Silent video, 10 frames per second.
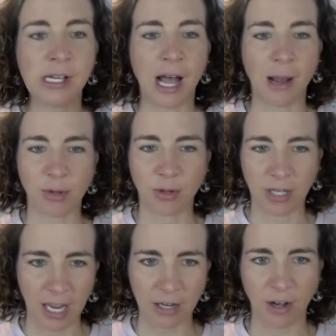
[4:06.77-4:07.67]
Um, you can
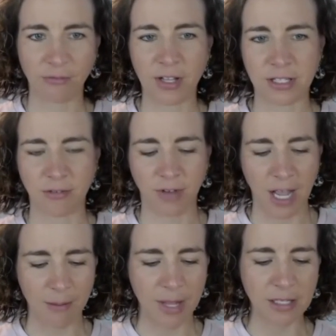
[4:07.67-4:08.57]
hide offensive
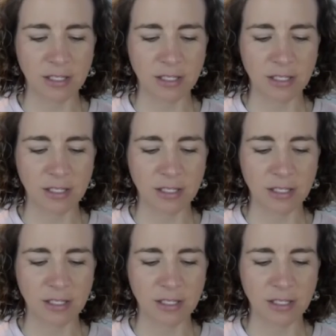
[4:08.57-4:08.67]
comments.